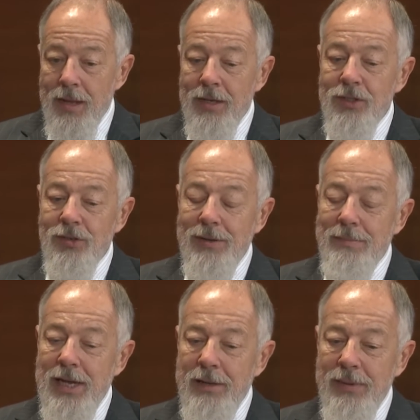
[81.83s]
So it
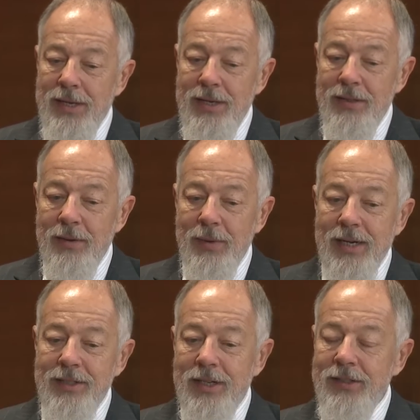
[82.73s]
may be that we
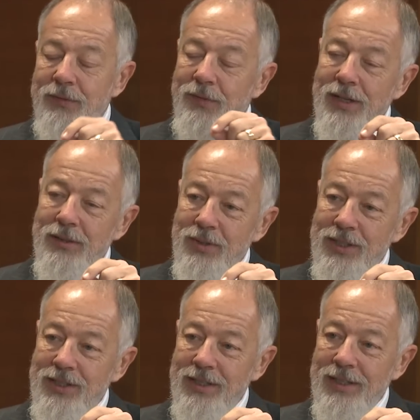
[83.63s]
identify a
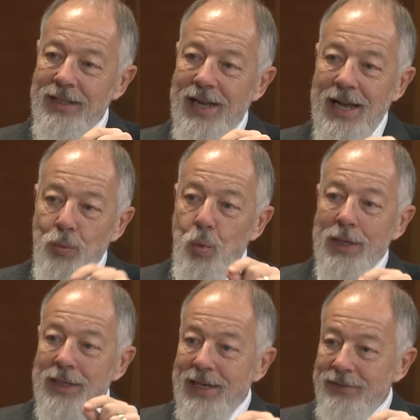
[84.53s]
risk at
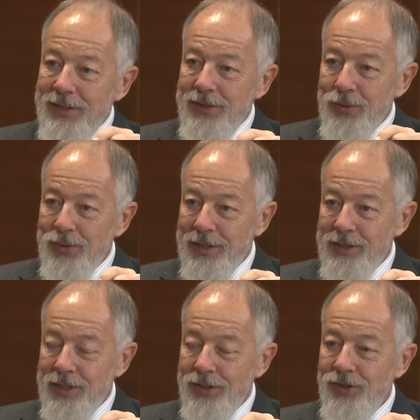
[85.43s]
one level in the
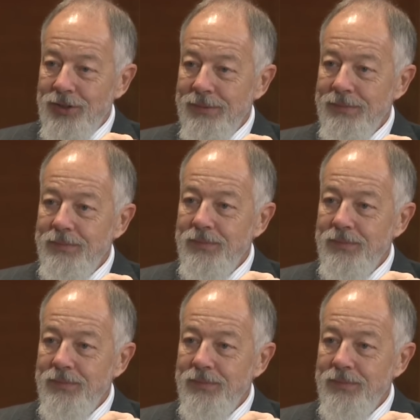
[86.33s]
organisation,